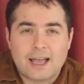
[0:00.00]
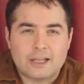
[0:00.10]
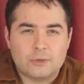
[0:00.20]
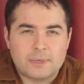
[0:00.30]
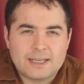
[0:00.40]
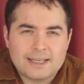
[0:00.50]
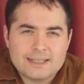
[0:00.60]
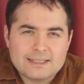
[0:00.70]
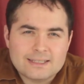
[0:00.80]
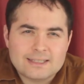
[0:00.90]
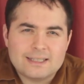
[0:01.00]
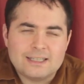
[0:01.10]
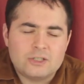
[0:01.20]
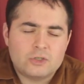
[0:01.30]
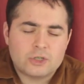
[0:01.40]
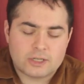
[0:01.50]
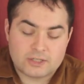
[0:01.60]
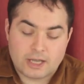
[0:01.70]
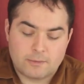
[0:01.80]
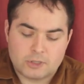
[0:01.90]
and you begin to see
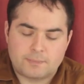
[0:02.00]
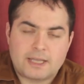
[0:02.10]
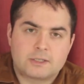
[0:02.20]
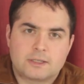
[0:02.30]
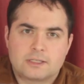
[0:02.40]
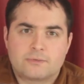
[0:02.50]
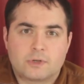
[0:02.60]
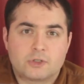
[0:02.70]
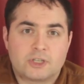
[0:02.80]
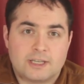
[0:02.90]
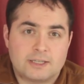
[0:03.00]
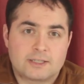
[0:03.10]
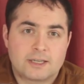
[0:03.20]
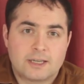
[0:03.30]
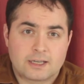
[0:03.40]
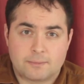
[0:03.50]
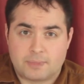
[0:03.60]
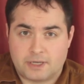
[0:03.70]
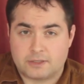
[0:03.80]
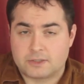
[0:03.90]
just how much better this version is
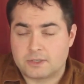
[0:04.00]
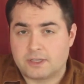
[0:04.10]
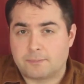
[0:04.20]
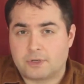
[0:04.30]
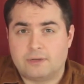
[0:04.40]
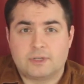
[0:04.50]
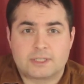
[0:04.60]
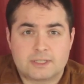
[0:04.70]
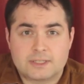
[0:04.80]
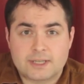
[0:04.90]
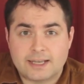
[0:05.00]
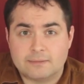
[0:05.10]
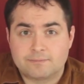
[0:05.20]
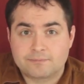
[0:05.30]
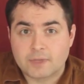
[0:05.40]
compared to the previous design.